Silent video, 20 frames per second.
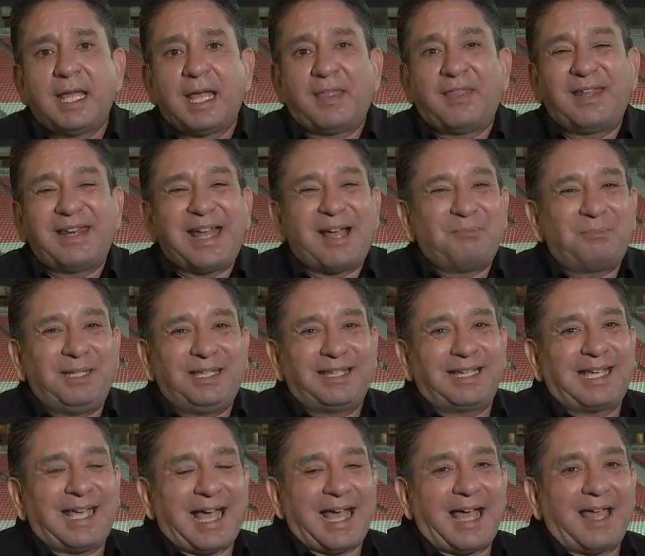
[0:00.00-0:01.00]
and then not be the
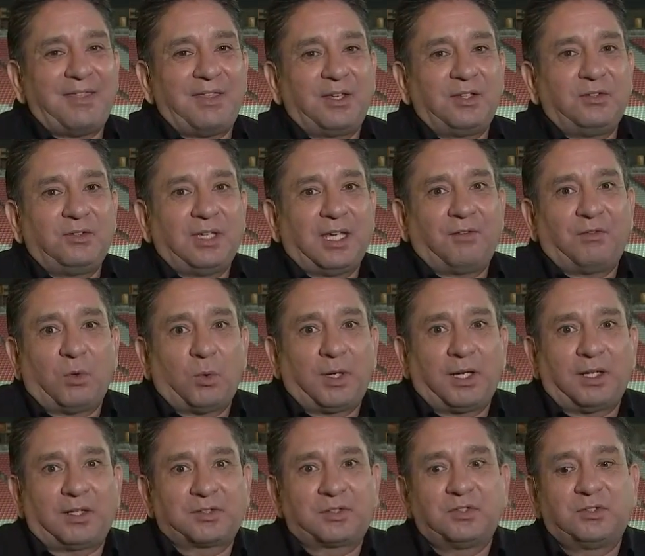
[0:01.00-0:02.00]
guy that everyone
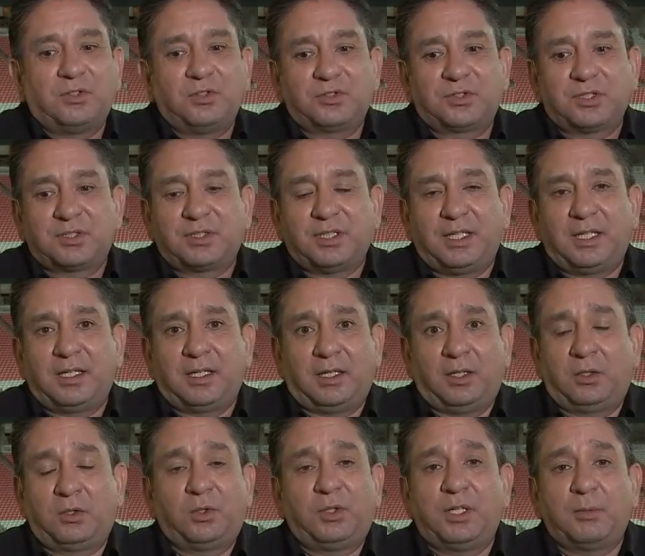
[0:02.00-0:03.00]
else is used to seeing
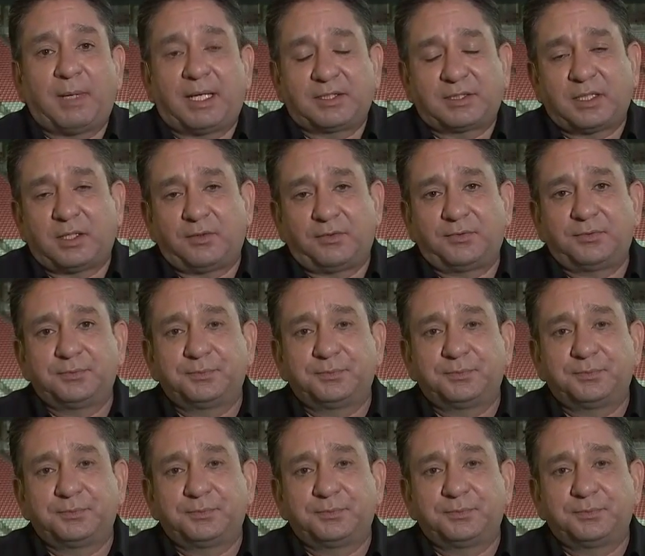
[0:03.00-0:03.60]
including myself